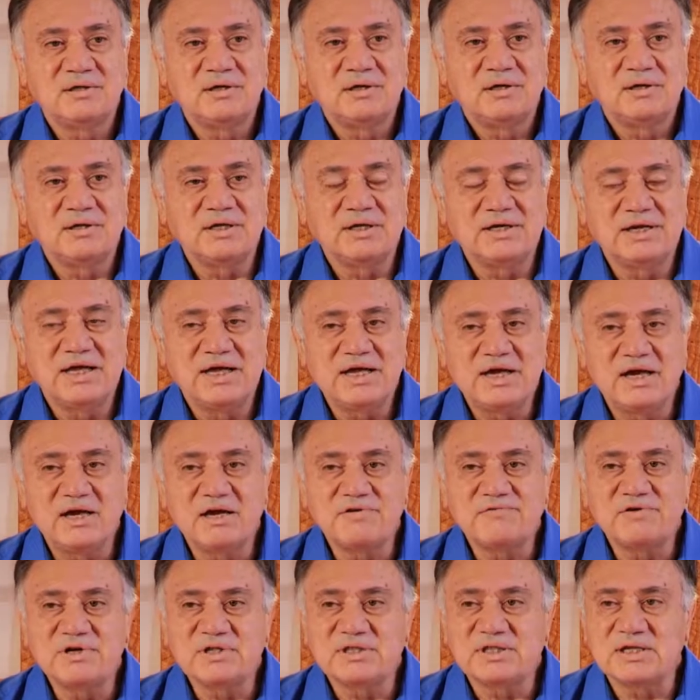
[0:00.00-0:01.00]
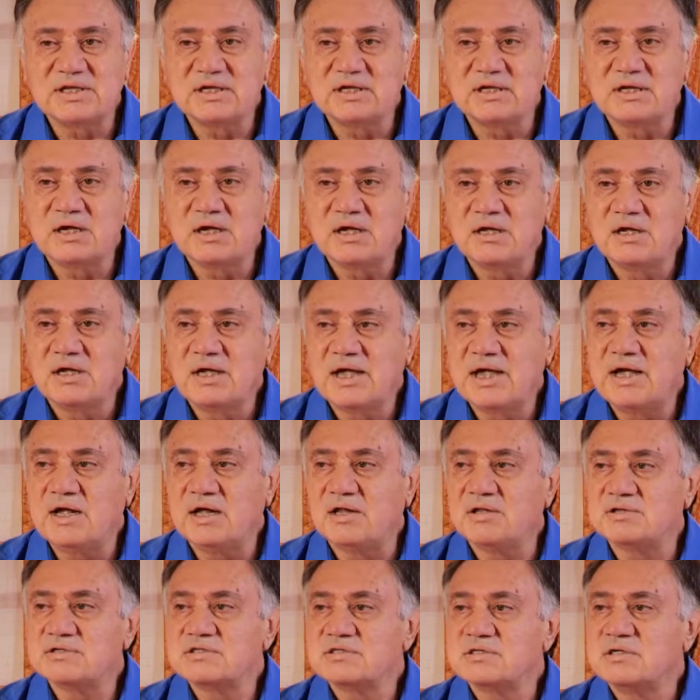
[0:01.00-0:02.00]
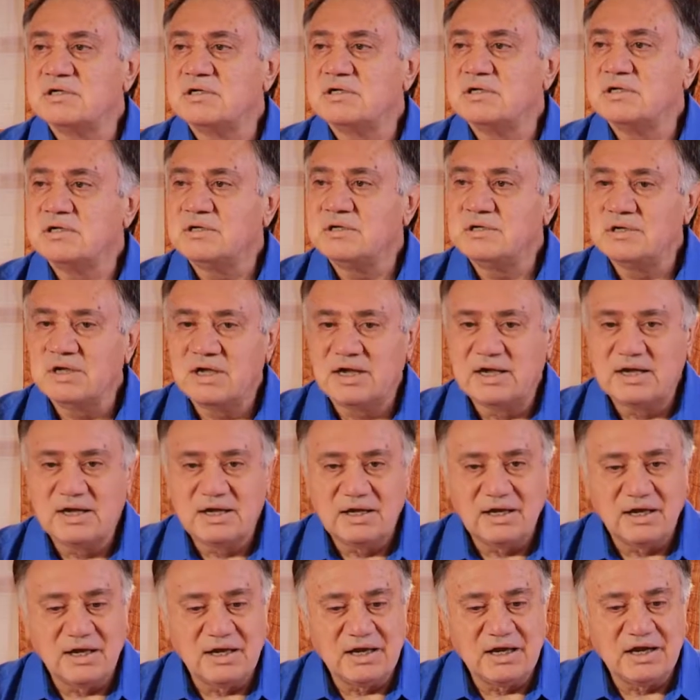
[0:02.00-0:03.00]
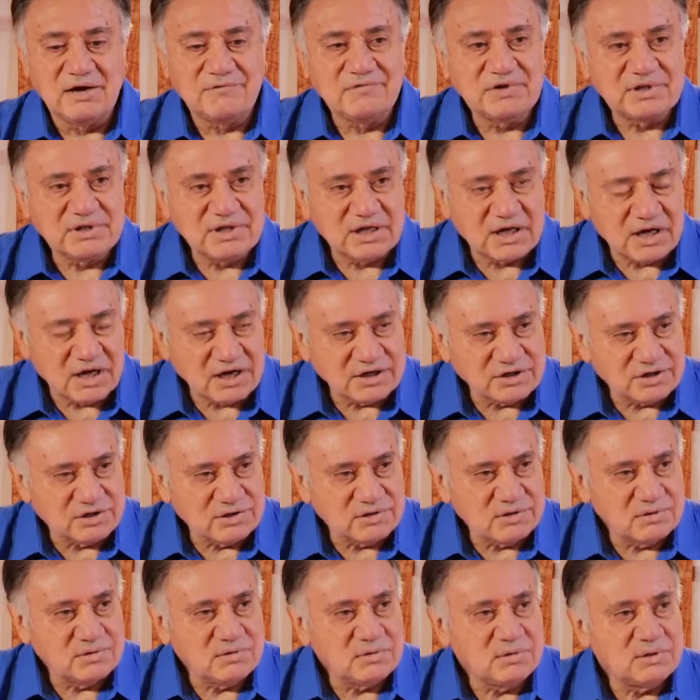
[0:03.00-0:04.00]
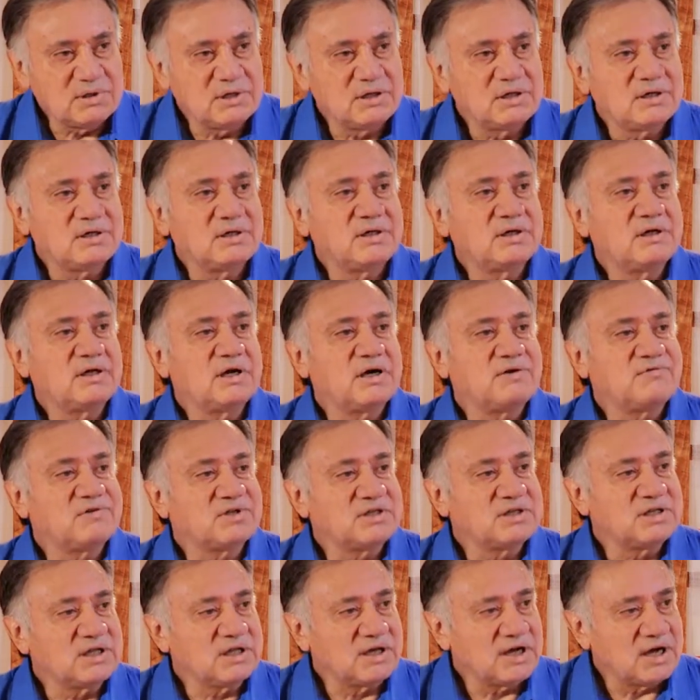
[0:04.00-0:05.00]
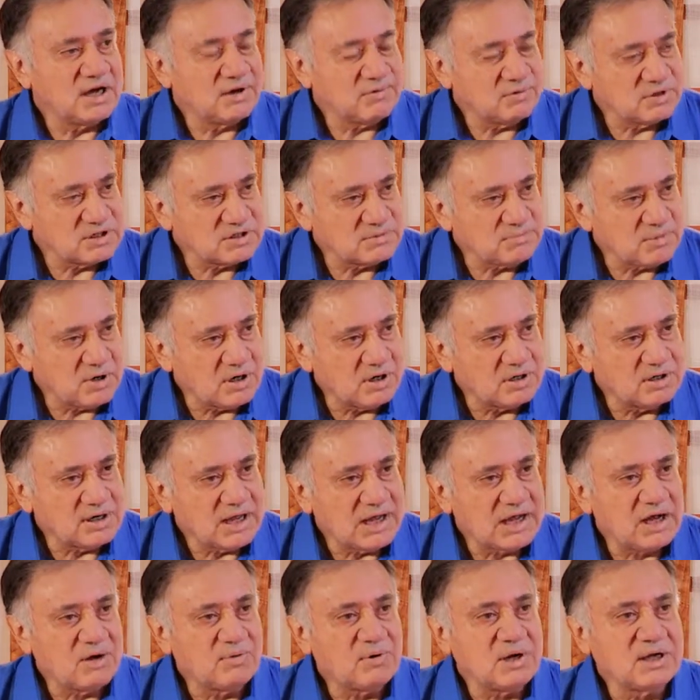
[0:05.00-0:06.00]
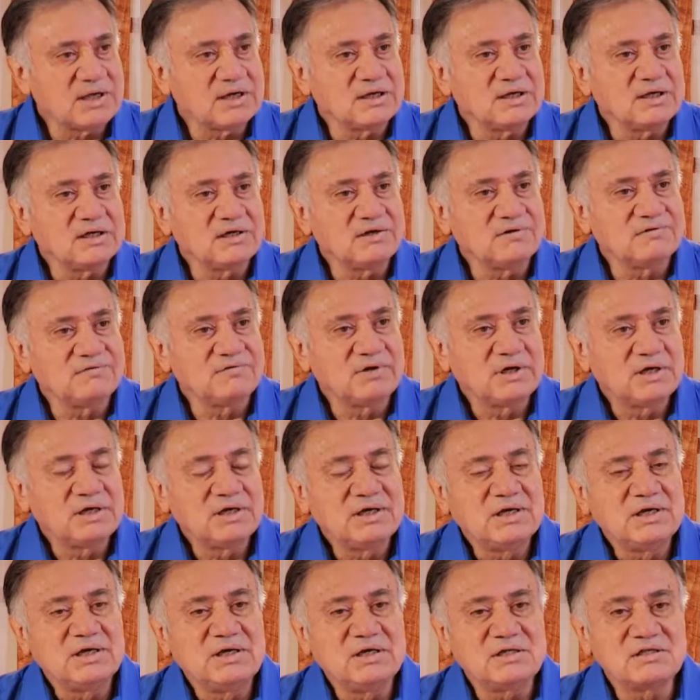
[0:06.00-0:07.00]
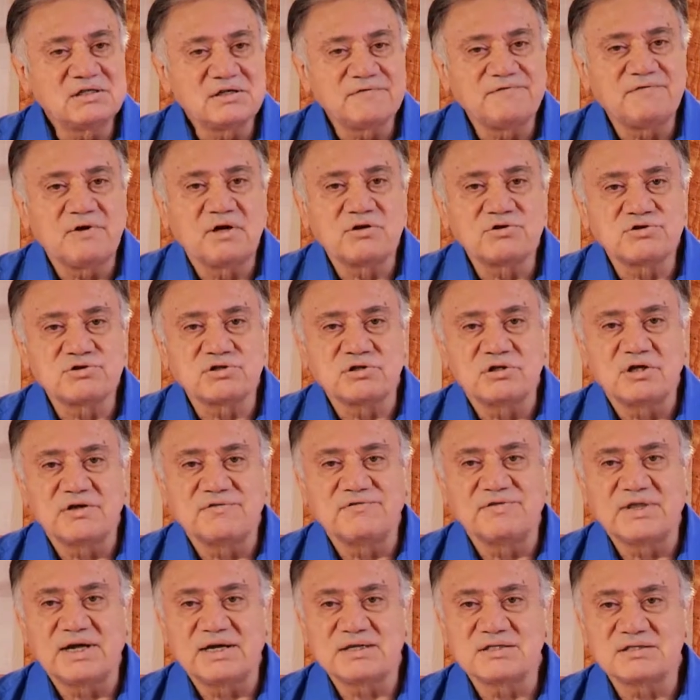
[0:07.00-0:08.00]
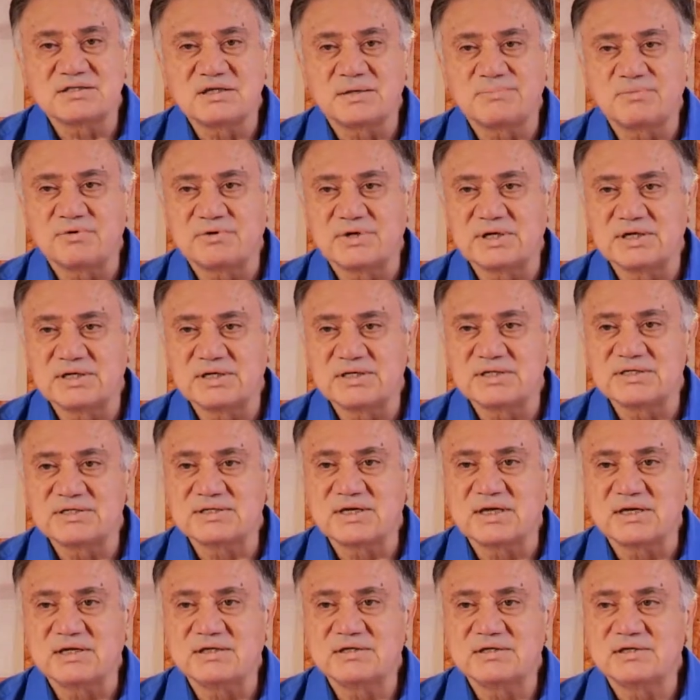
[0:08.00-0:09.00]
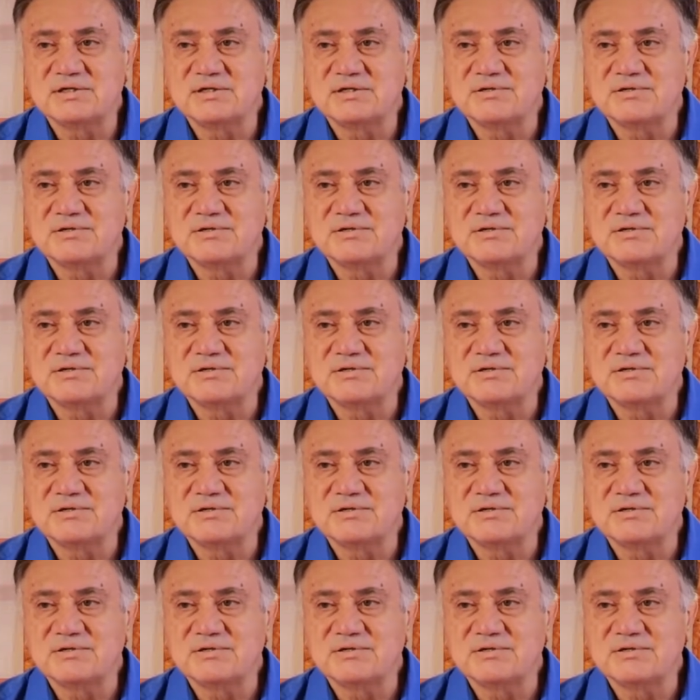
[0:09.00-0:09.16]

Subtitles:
then everything else, everything I do, everything I respond, how I live, is a function of that separated state.